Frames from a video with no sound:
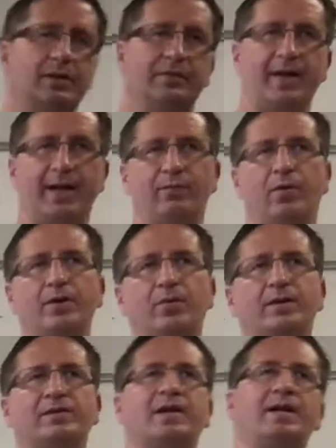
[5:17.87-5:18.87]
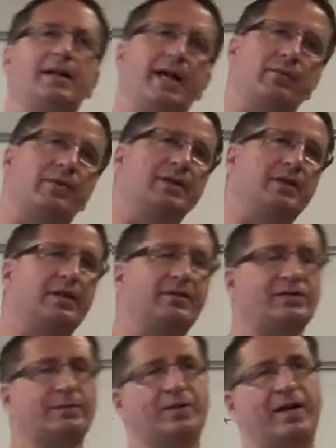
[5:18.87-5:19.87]
know, if you add one to one side, you add one to the other. If
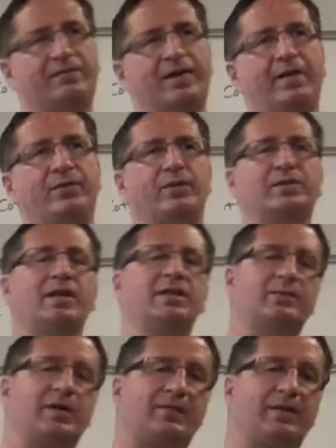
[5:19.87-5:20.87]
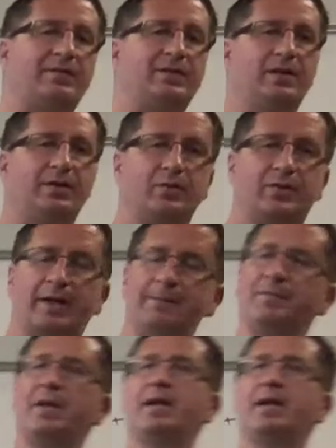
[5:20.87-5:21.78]
you subtract five to one side, subtract five to the other. Okay,